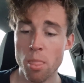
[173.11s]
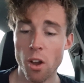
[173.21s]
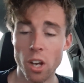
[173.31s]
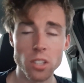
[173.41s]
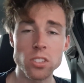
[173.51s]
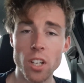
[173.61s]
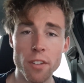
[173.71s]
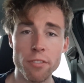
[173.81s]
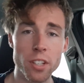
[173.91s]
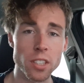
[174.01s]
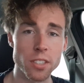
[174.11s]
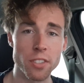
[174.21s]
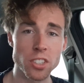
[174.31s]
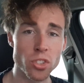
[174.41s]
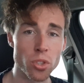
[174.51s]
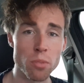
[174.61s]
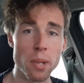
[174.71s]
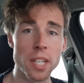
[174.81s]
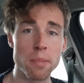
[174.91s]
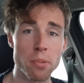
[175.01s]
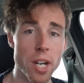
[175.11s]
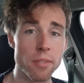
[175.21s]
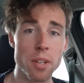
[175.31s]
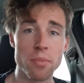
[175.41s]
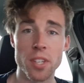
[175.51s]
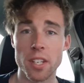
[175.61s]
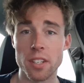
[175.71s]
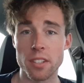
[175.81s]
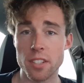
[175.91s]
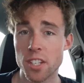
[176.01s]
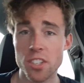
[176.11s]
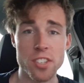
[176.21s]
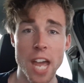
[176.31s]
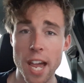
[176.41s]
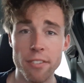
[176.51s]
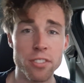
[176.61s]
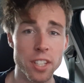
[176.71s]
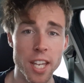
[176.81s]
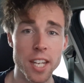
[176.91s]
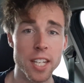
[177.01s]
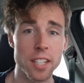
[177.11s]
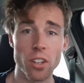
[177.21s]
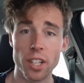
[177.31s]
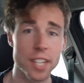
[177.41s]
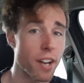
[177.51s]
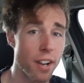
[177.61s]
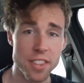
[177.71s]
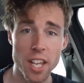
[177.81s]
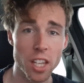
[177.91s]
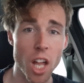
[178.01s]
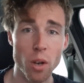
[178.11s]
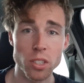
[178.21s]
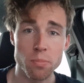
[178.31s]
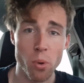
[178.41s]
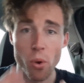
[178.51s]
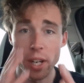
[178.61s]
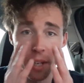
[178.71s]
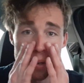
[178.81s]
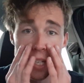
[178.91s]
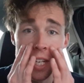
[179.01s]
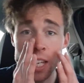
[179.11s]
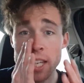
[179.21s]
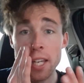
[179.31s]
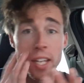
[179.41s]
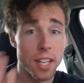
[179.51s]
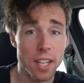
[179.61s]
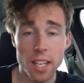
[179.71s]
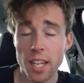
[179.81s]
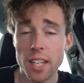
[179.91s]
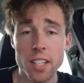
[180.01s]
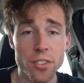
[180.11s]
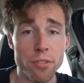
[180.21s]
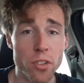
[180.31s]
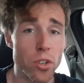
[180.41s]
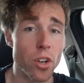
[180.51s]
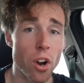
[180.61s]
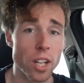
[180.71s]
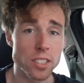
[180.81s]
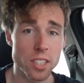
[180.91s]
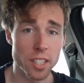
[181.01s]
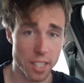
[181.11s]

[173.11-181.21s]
I also don't feel as if there's too many premiums that you just have to get in. Like, they're at their lowest point. I mean, and there's a few guys that are